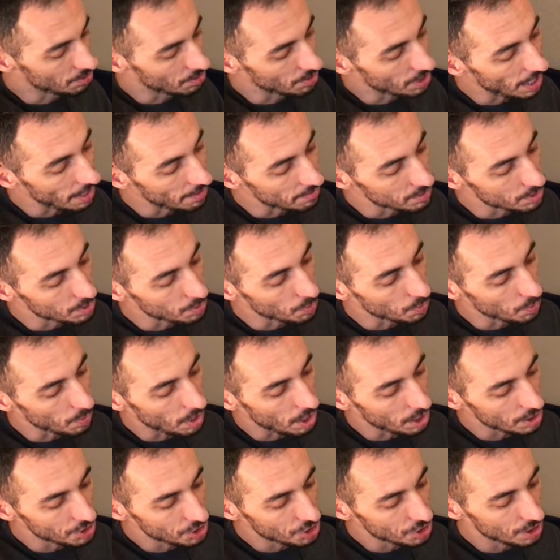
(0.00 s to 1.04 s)
You have to
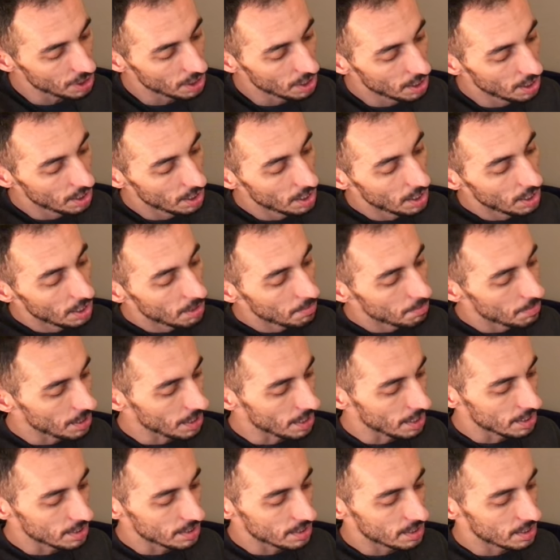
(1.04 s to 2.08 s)
watch
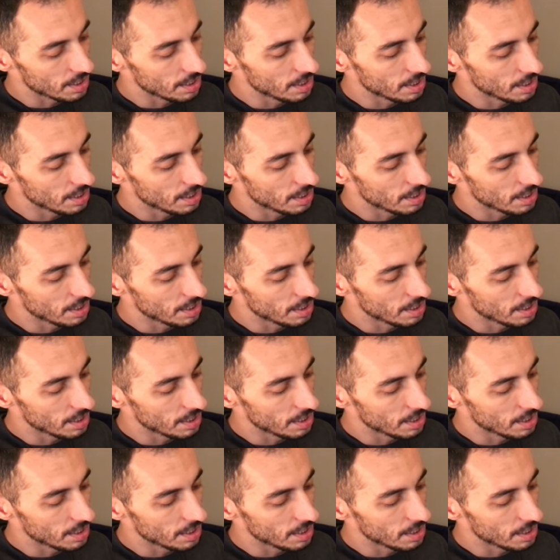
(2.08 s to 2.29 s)
because